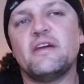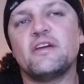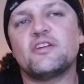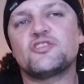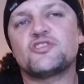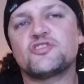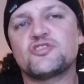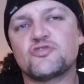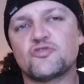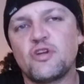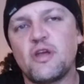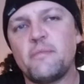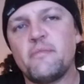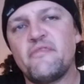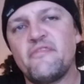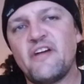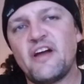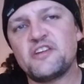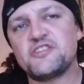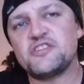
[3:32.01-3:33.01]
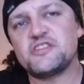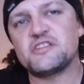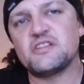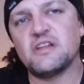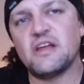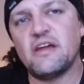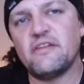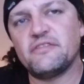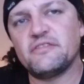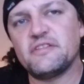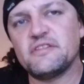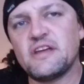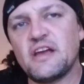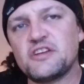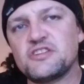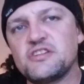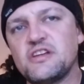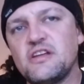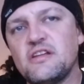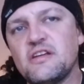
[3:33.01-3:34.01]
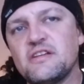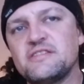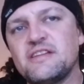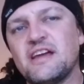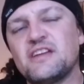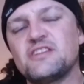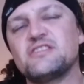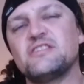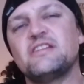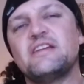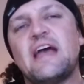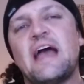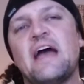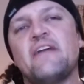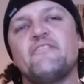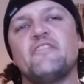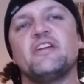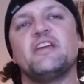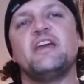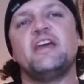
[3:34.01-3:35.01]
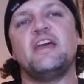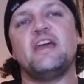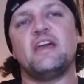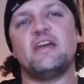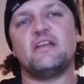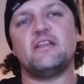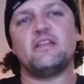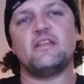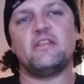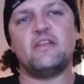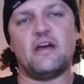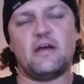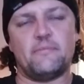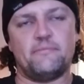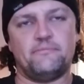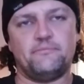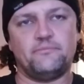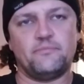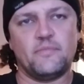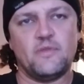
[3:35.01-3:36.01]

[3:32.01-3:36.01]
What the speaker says: extreme fascist left is actually advocating that